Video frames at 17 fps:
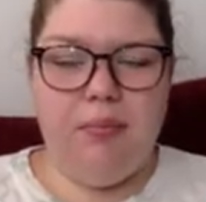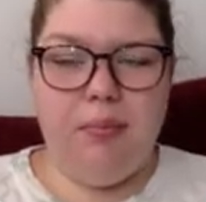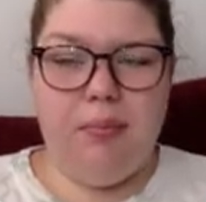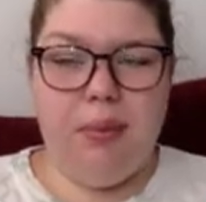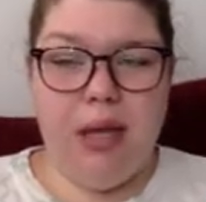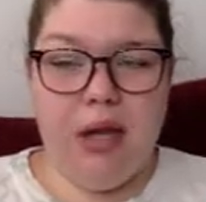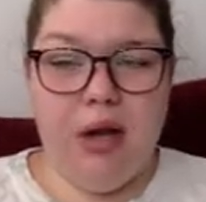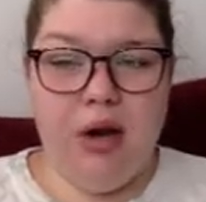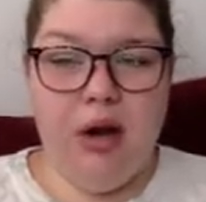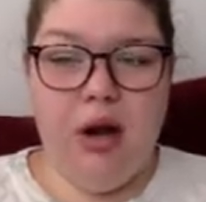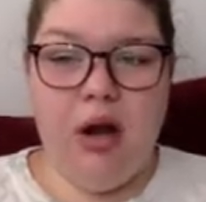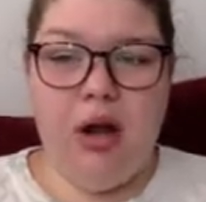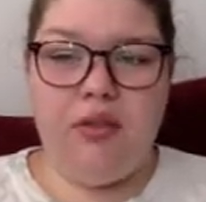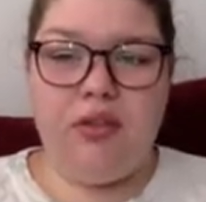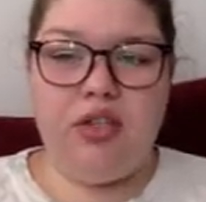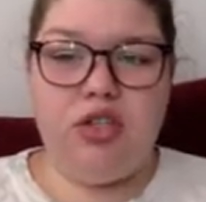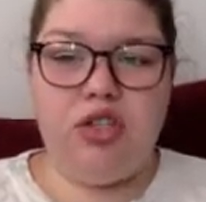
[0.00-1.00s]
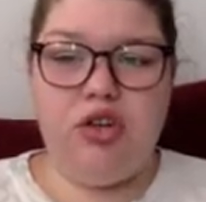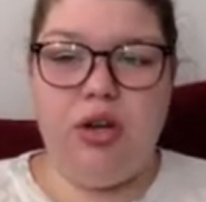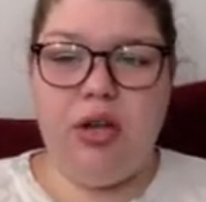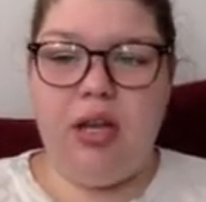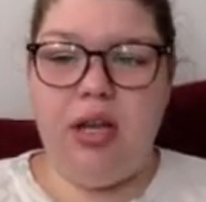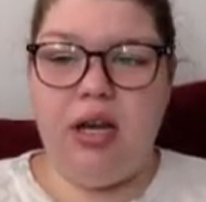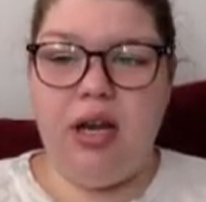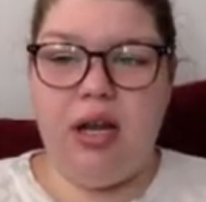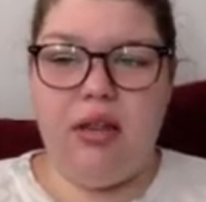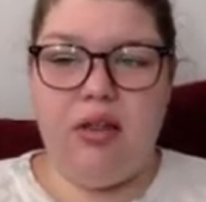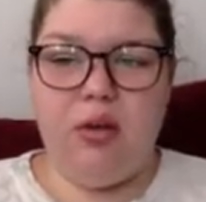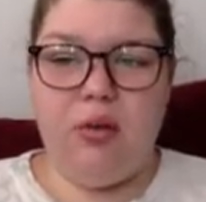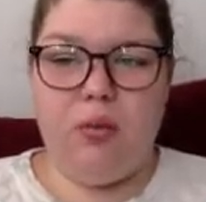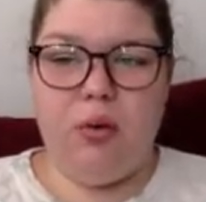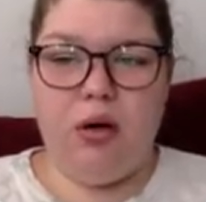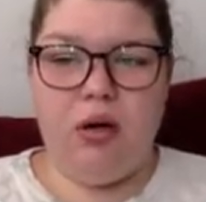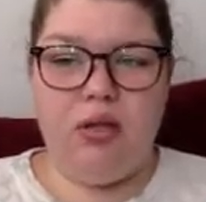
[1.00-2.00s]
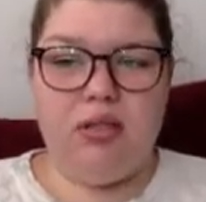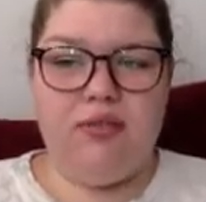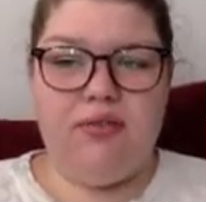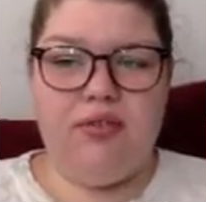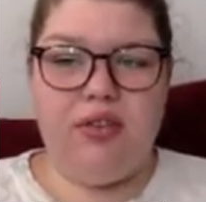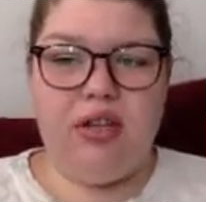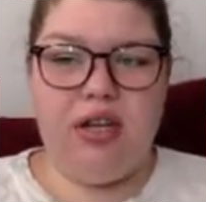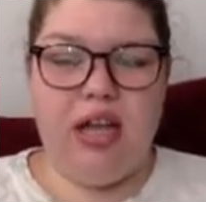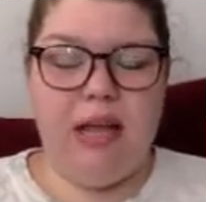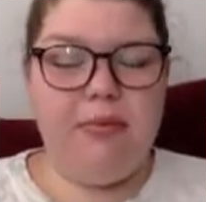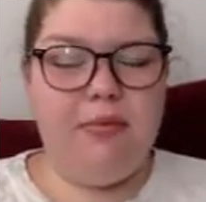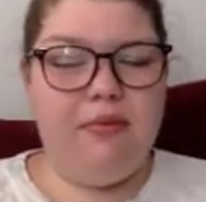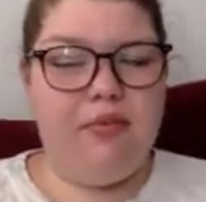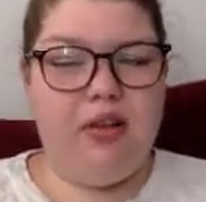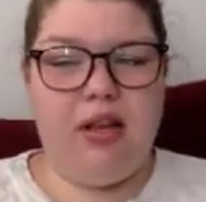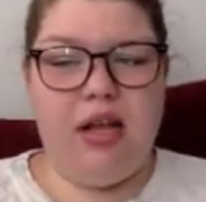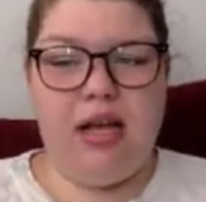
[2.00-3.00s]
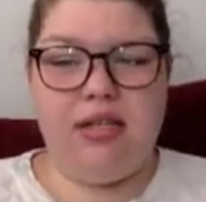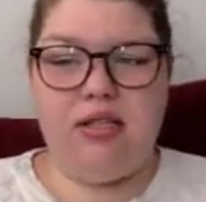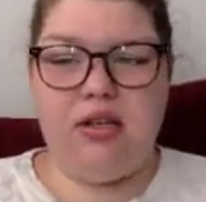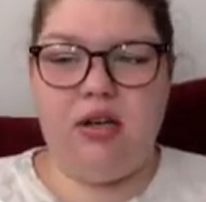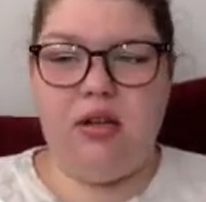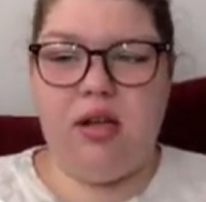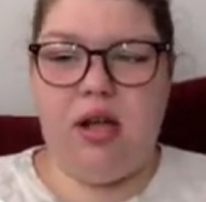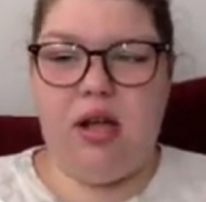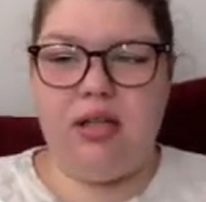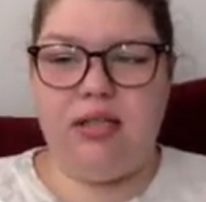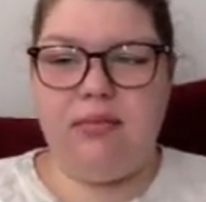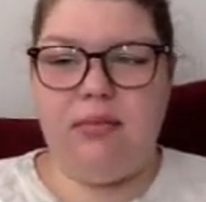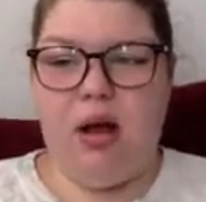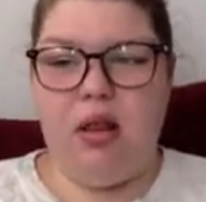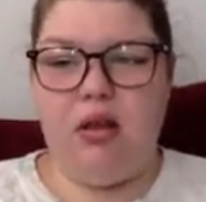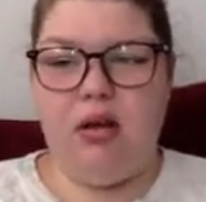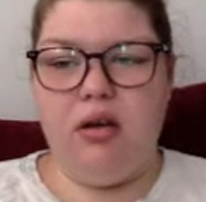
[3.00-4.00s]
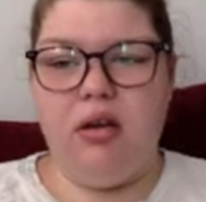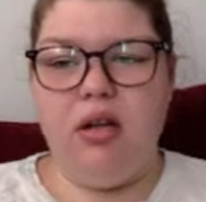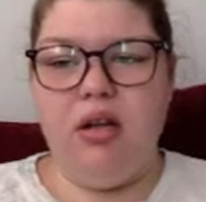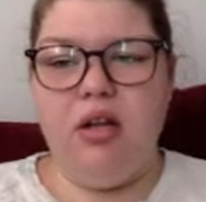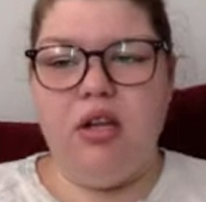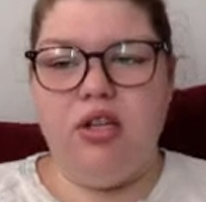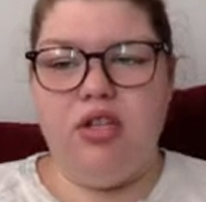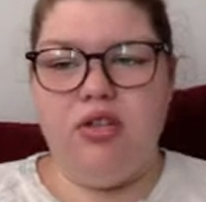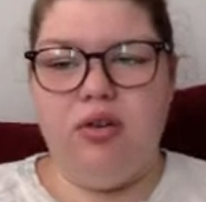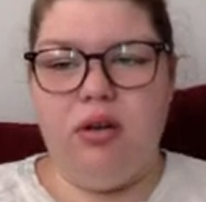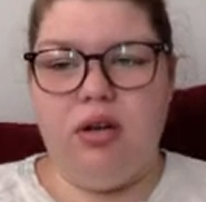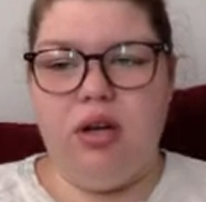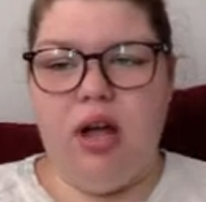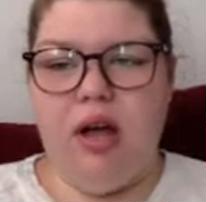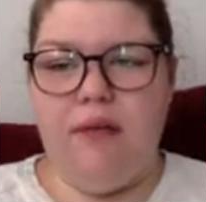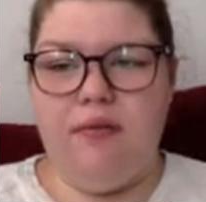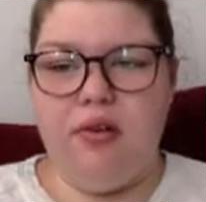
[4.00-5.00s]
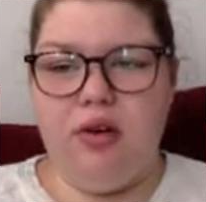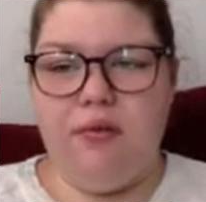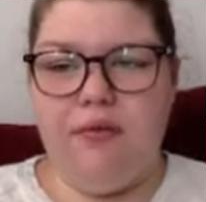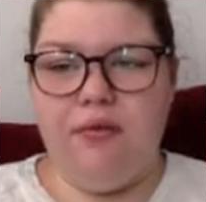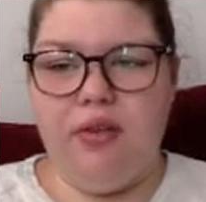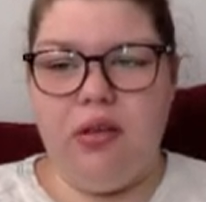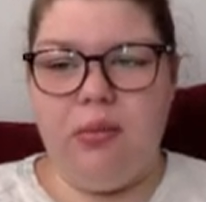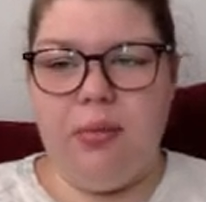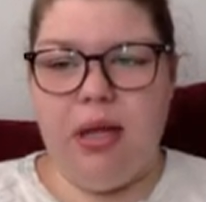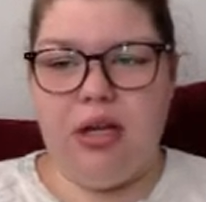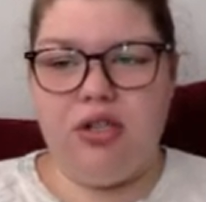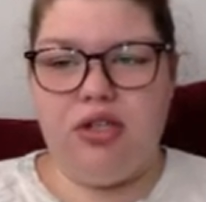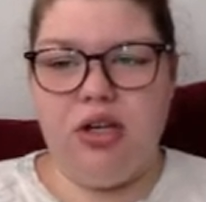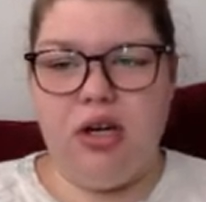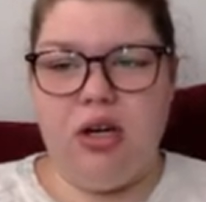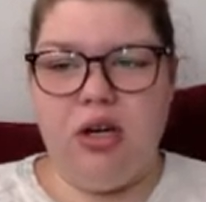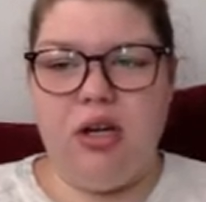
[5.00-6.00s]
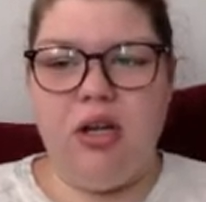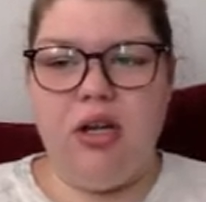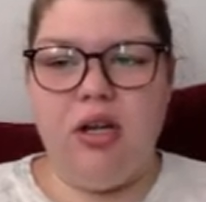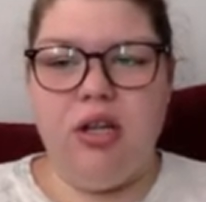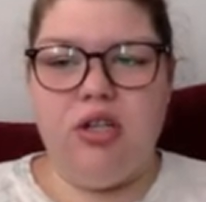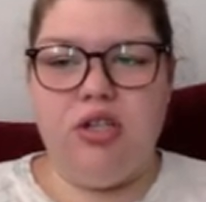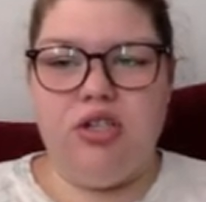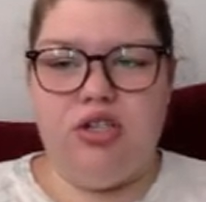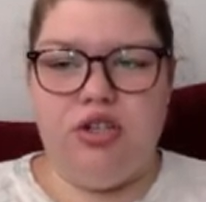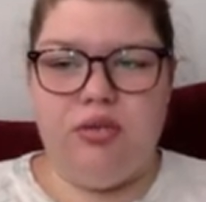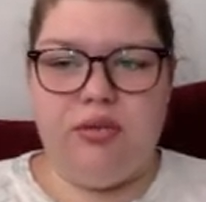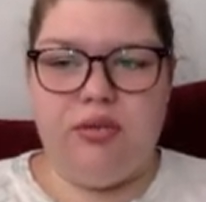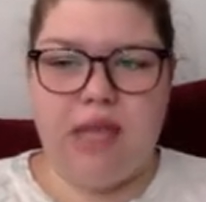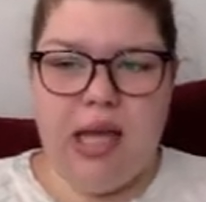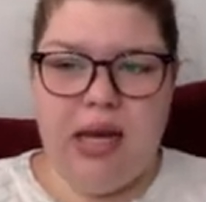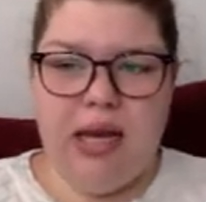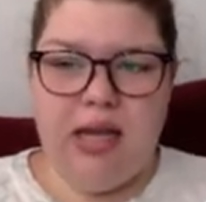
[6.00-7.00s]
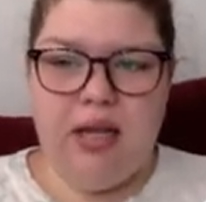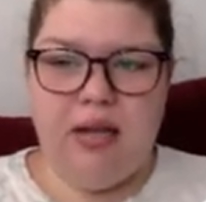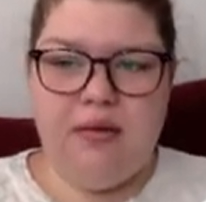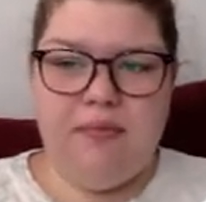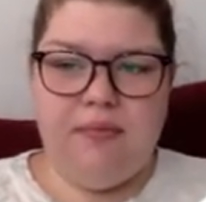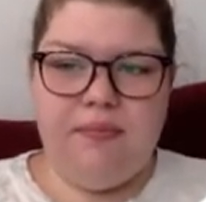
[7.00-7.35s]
bigger on the screen and the words for the name of the class are a lot smaller. So you're going to hover over the picture, choose edit,